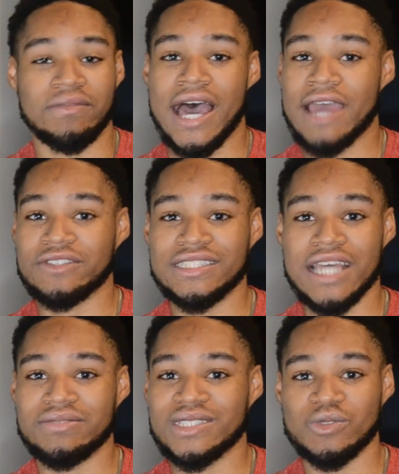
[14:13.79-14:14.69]
9
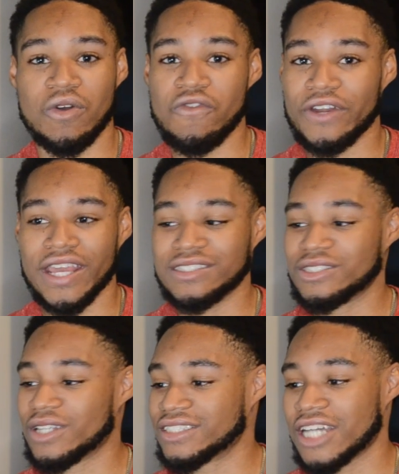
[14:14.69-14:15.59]
receptions, 148
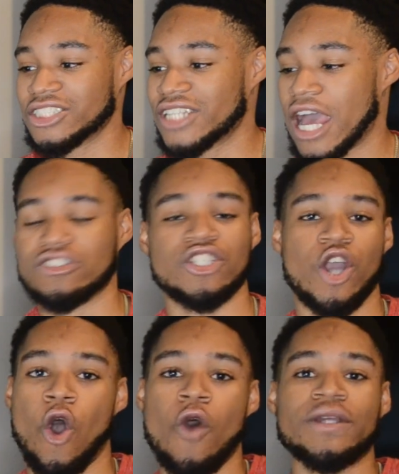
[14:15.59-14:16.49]
and a touchdown.
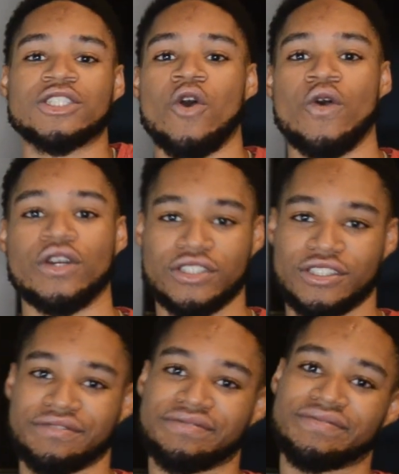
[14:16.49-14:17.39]
Jacoby George,